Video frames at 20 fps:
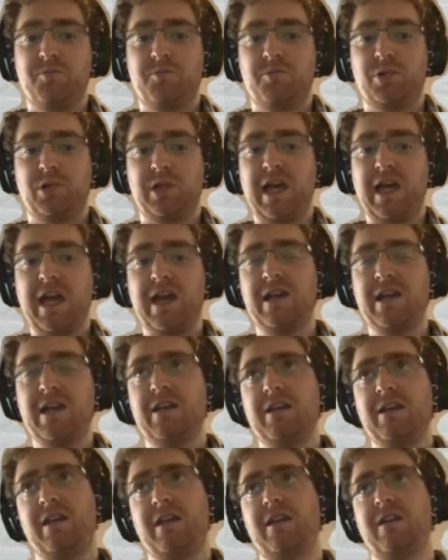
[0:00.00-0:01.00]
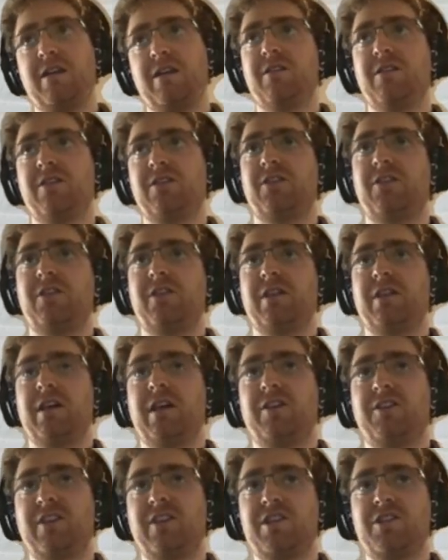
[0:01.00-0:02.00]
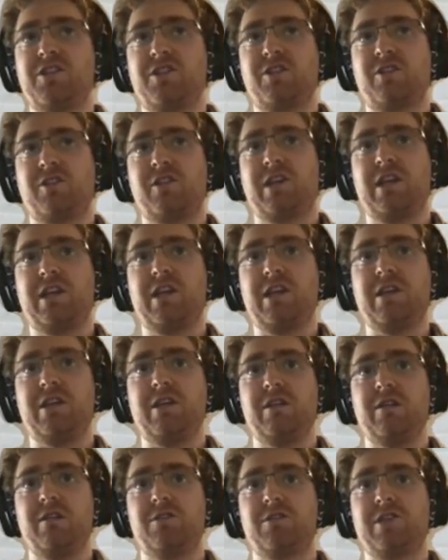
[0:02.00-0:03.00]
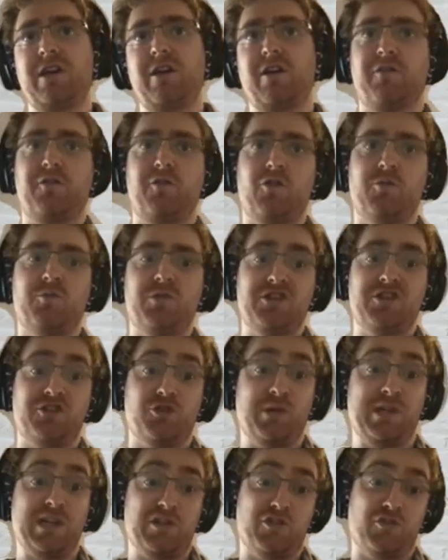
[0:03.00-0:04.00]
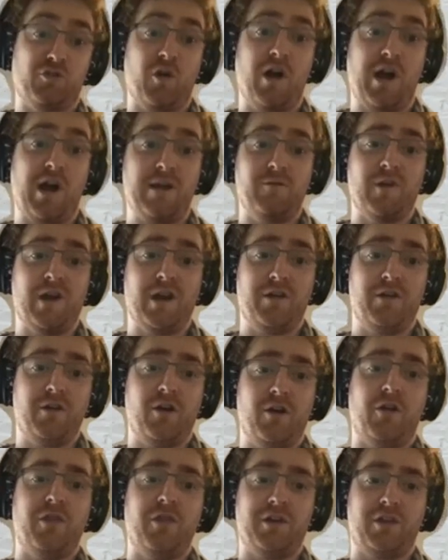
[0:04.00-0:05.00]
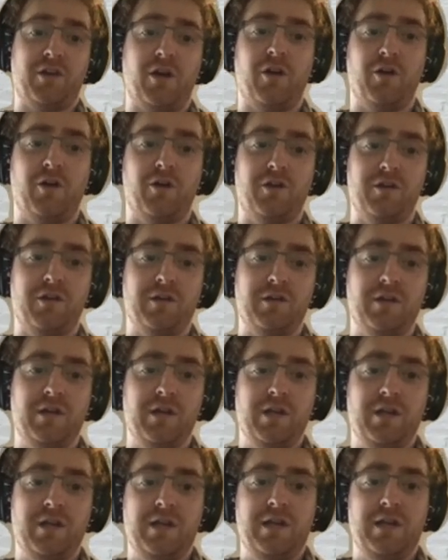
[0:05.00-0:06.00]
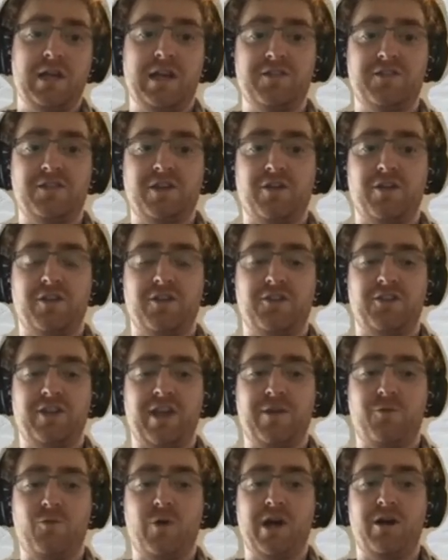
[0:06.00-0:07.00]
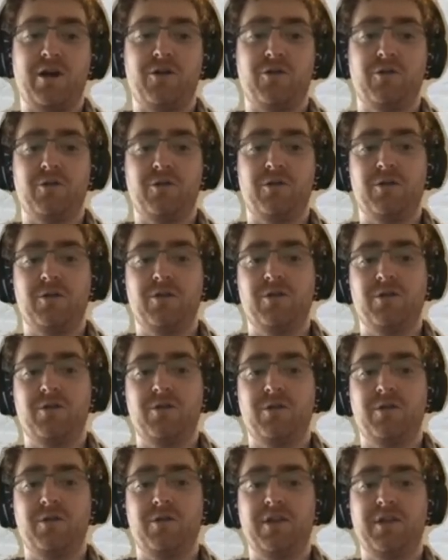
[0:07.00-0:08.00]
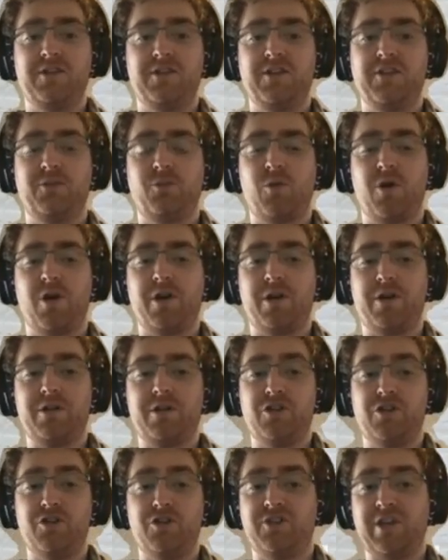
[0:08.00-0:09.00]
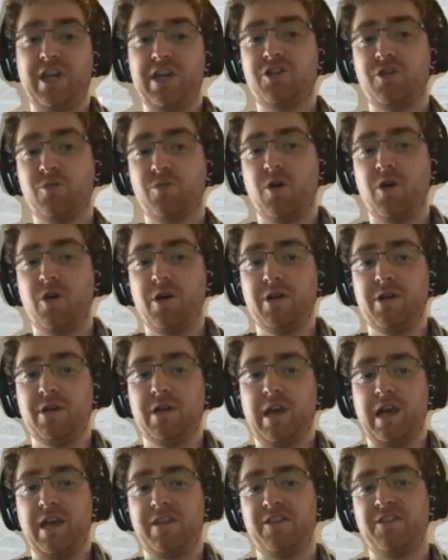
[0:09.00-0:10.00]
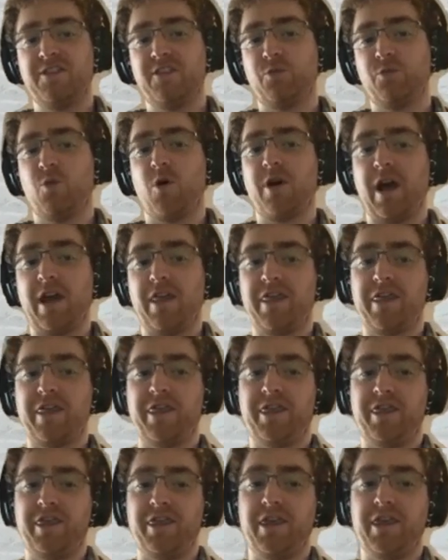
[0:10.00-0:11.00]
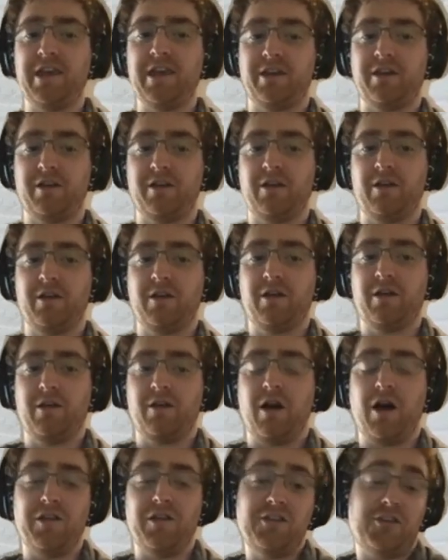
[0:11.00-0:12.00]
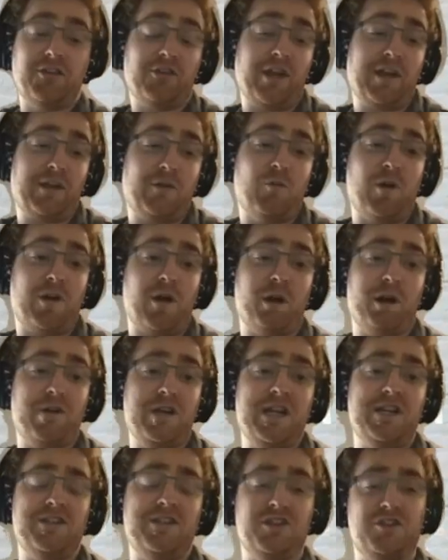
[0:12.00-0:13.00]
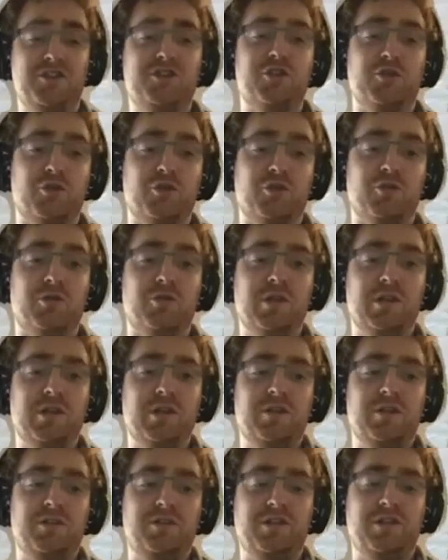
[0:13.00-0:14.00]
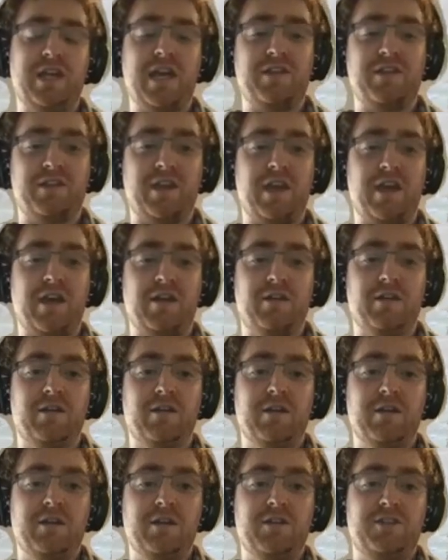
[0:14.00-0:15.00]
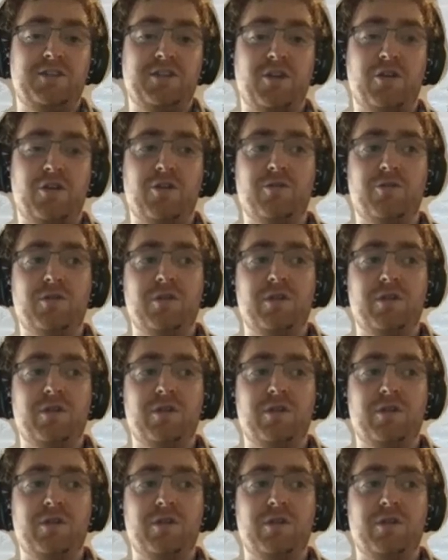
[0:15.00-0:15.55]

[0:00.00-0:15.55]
planning is essentially Terraform just doing a dry run on the code. It's going to say, well, this is what you said you want, and this is what I think, this is like what I would need to do to get there. So